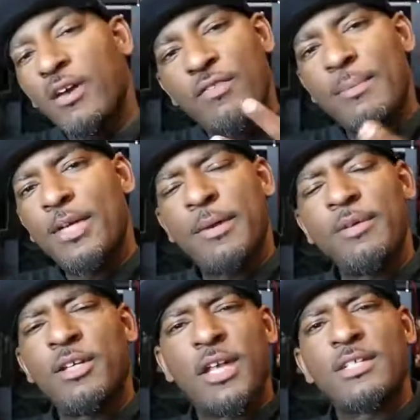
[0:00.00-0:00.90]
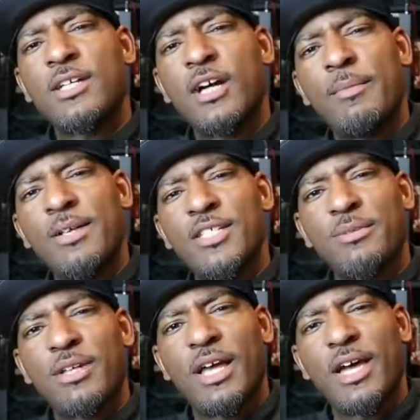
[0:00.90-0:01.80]
Hey family, coming here today to talk about
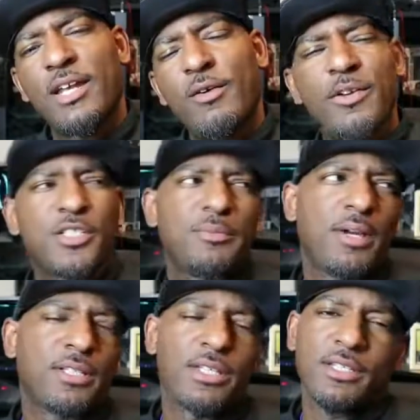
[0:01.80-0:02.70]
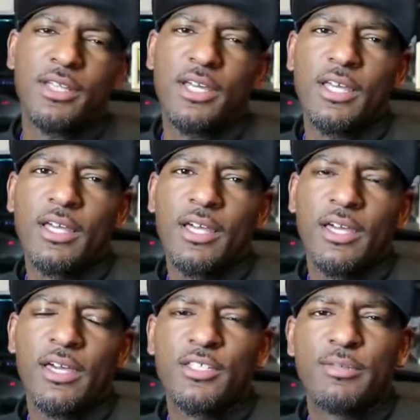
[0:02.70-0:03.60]
something I got a question about the other day.
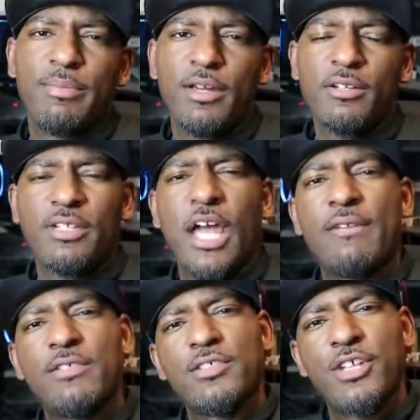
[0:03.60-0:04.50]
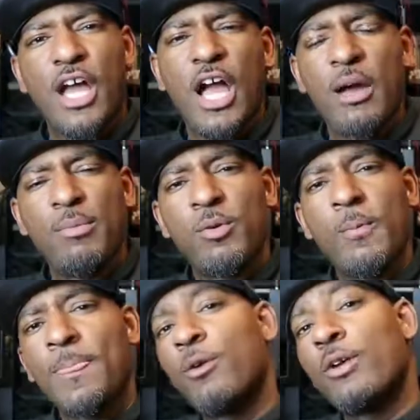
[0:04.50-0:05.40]
Is it better to have a job
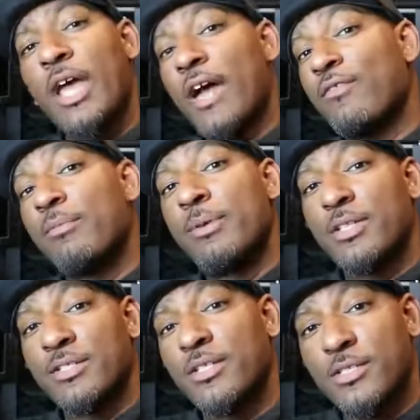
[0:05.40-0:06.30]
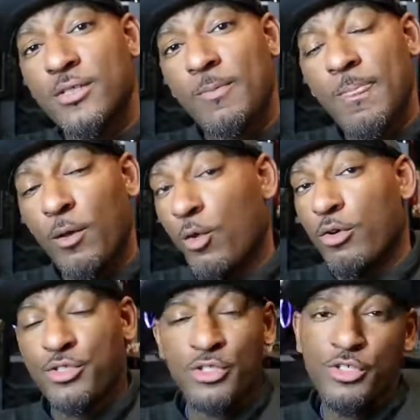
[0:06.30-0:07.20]
or to have a business?
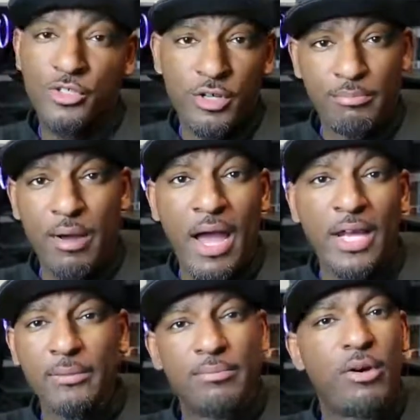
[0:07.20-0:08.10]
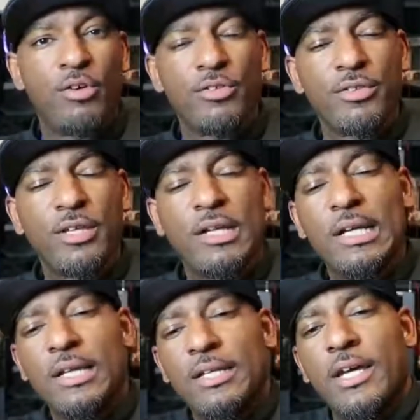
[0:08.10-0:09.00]
Or should you combine them both?
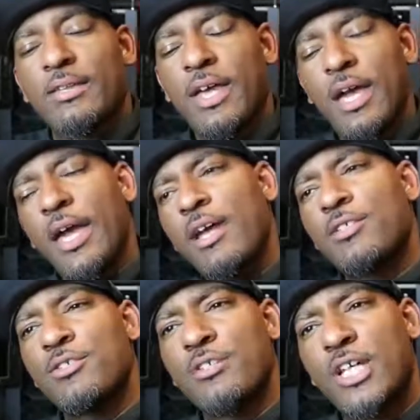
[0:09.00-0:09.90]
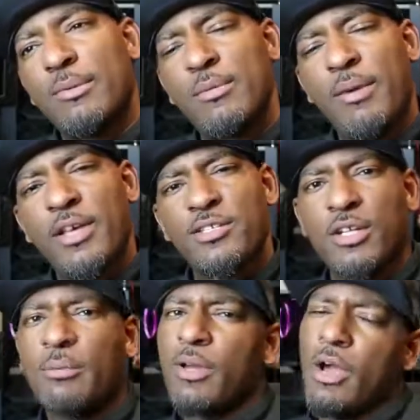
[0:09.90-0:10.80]
Now that answer is going to be based
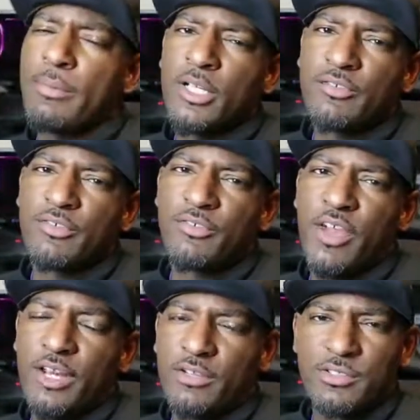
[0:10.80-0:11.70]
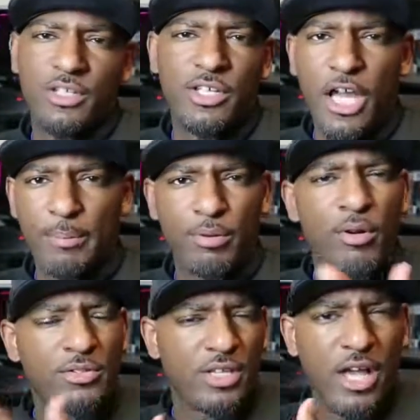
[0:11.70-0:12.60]
on a couple different factors and you got
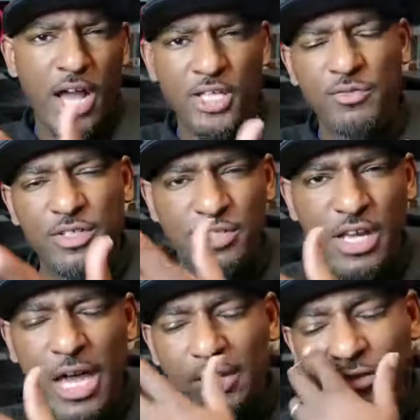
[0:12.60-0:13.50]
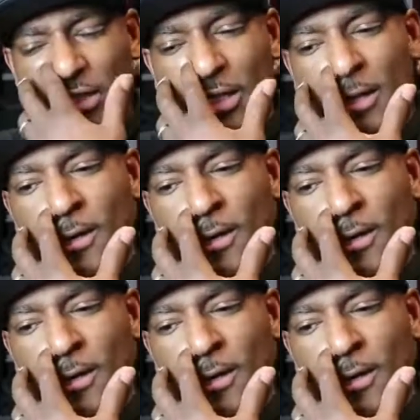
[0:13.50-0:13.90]
pros and cons for each side of it.